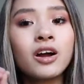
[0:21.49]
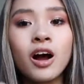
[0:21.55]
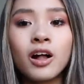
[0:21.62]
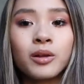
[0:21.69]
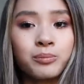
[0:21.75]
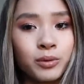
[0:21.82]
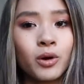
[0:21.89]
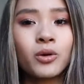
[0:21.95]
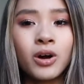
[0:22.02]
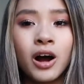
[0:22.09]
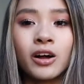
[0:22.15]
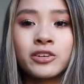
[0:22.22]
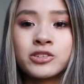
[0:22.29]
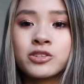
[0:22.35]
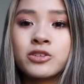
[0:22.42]
col broke
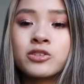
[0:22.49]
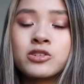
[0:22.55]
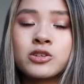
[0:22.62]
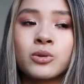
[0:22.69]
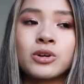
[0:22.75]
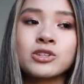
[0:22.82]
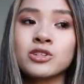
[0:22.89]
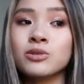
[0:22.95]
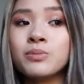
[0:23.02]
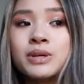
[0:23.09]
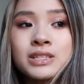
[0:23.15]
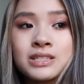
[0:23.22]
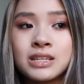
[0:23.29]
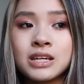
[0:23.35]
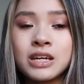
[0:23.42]
college students who are too
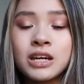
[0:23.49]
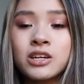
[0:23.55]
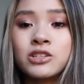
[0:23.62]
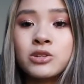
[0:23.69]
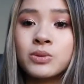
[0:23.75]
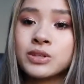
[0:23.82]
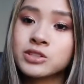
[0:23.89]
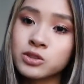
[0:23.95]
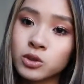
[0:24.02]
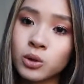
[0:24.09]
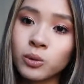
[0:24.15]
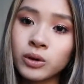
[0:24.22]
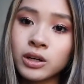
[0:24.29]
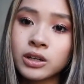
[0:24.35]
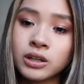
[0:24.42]
busy doing
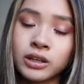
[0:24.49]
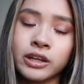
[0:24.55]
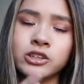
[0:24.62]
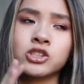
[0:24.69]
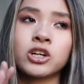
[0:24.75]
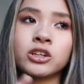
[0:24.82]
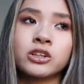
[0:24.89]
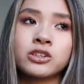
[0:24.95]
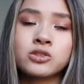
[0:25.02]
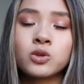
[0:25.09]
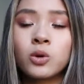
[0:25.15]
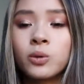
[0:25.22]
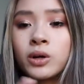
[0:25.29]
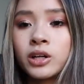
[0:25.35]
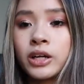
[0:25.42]
schoolwork, like juggling
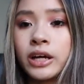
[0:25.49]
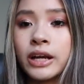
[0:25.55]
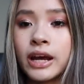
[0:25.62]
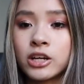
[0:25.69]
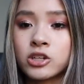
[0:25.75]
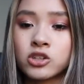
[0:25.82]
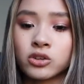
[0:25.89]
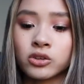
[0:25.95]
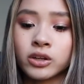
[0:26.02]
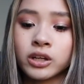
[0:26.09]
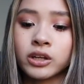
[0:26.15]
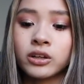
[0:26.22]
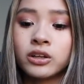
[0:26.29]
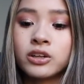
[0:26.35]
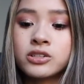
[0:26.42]
schoolwork and
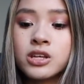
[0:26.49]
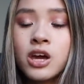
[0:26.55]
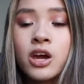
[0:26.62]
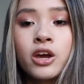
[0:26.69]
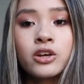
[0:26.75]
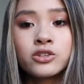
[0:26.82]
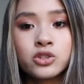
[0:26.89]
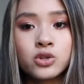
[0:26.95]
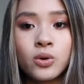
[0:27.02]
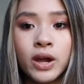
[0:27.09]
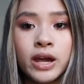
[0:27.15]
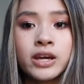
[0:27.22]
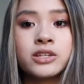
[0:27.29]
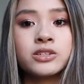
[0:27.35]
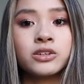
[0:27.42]
extracurriculars to
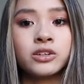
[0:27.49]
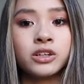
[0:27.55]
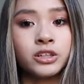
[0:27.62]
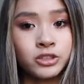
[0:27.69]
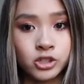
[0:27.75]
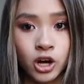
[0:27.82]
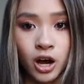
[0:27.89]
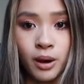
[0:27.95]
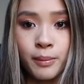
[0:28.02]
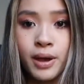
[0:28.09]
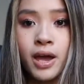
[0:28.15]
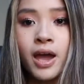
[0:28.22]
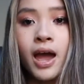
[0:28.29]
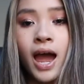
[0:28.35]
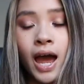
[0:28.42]
handle a job
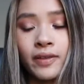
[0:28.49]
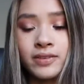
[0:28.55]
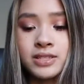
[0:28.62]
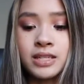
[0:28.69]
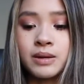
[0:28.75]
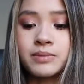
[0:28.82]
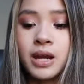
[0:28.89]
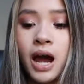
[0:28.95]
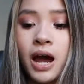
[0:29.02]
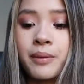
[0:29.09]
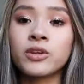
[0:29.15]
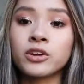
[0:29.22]
at the same time.